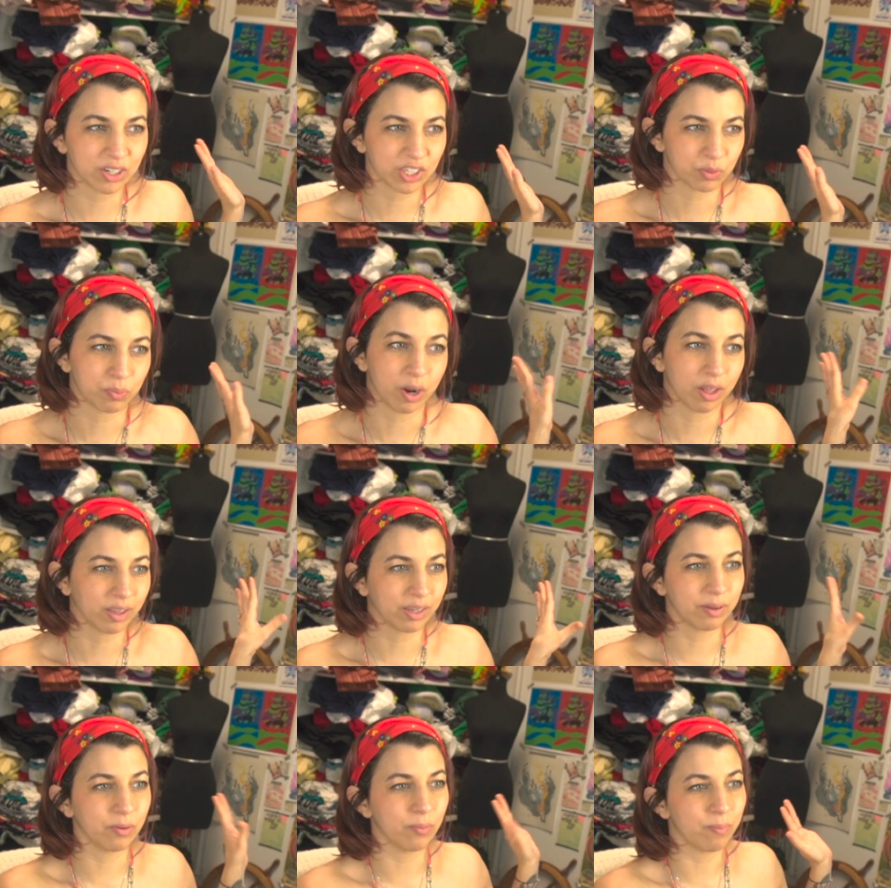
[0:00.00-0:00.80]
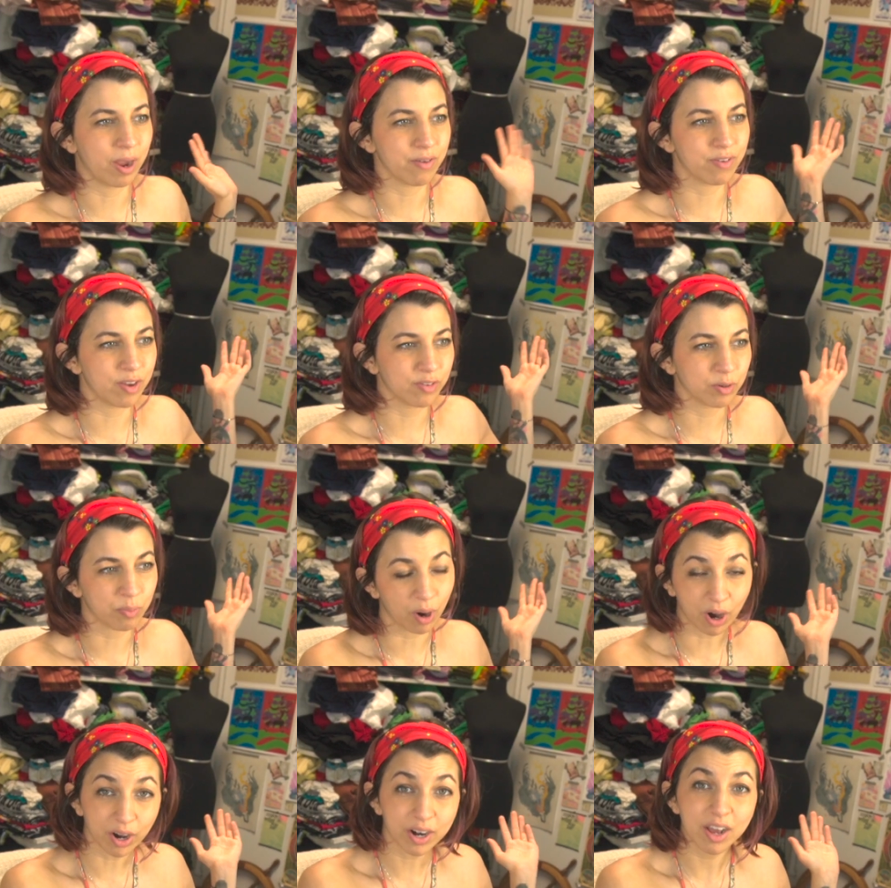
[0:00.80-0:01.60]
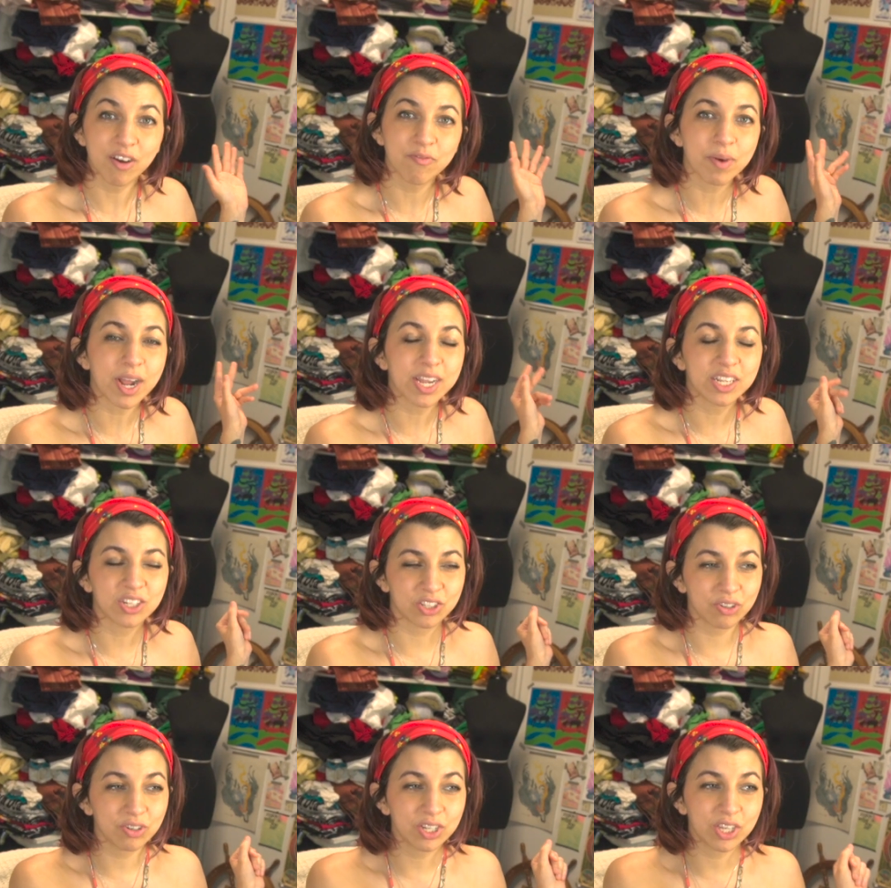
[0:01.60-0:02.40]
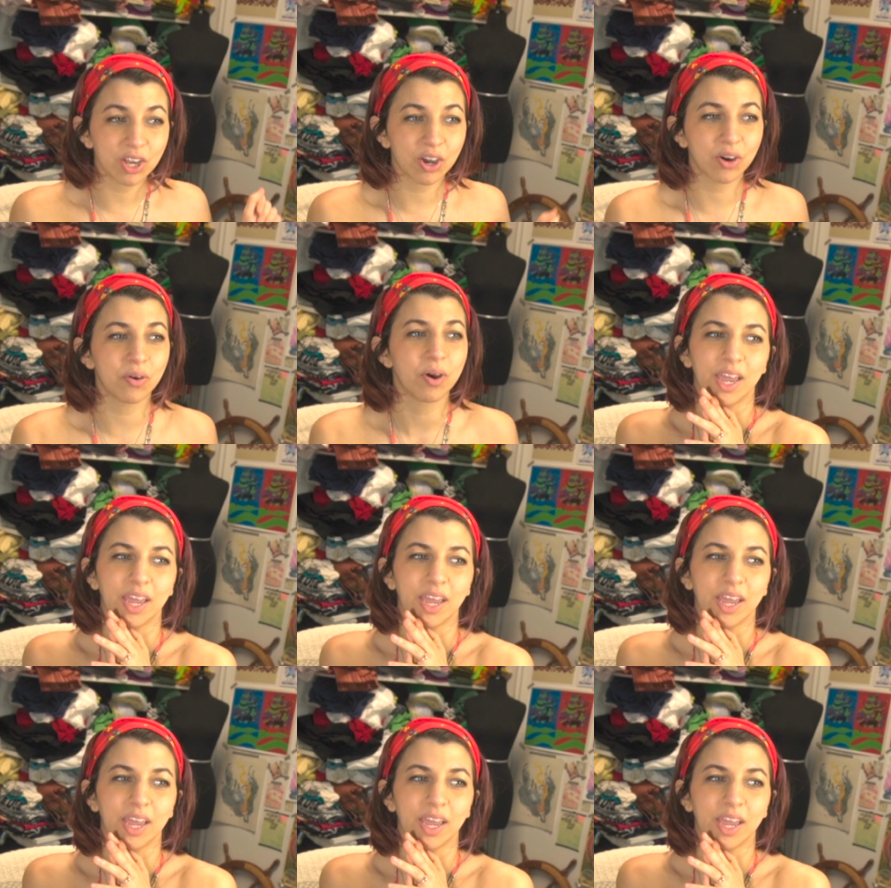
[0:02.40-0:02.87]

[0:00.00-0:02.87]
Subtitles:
is probably my favorite part of my studio,